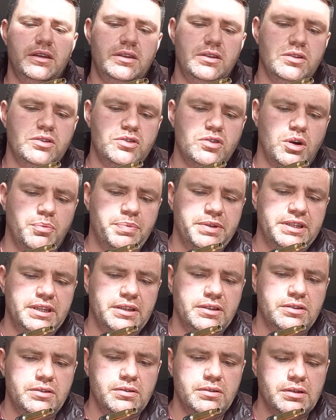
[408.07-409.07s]
you drop it
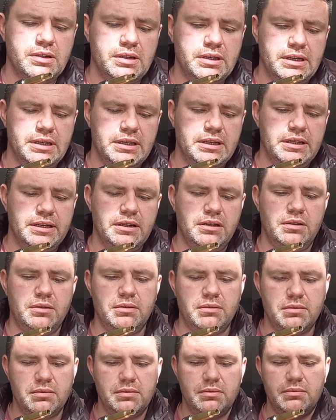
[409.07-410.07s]
into a
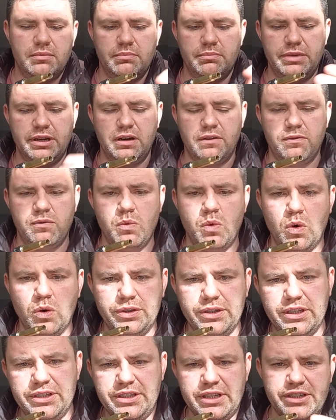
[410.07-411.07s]
little bit of
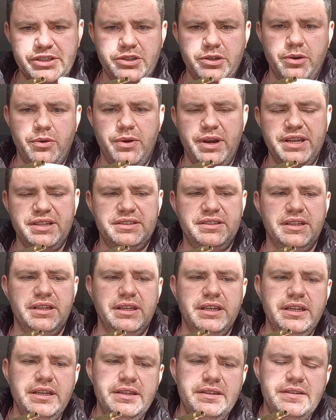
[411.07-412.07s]
water just to arrest the
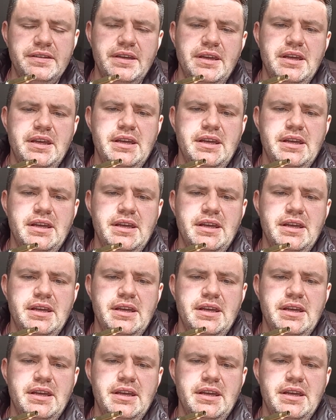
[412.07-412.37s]
heat.